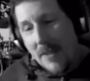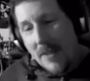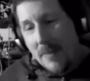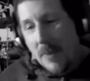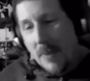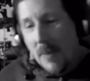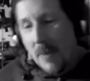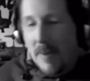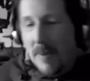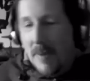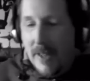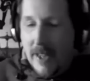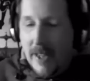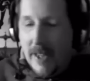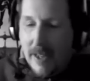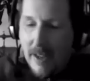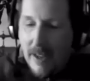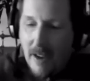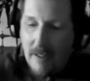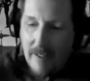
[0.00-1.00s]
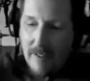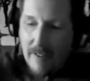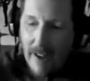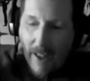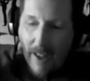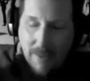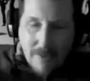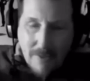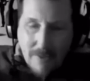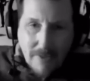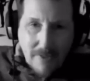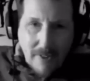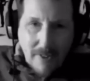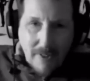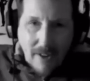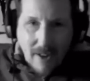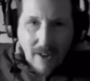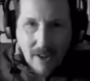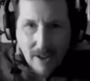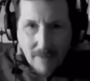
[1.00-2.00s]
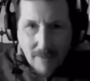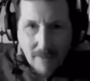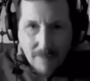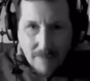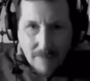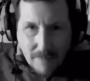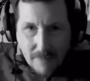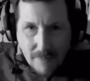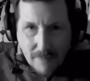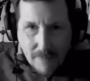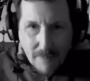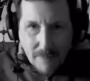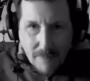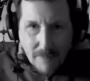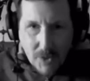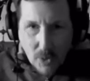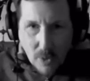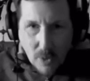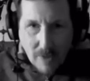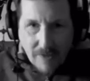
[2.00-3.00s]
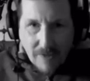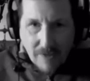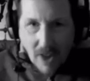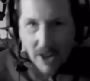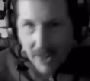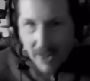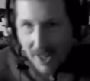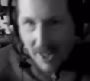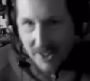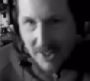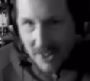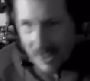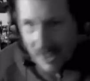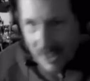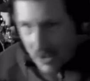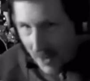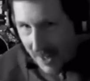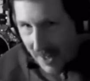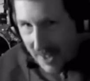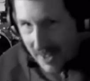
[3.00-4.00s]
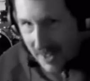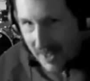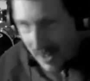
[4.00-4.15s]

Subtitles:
Probably around sort of the final NG26.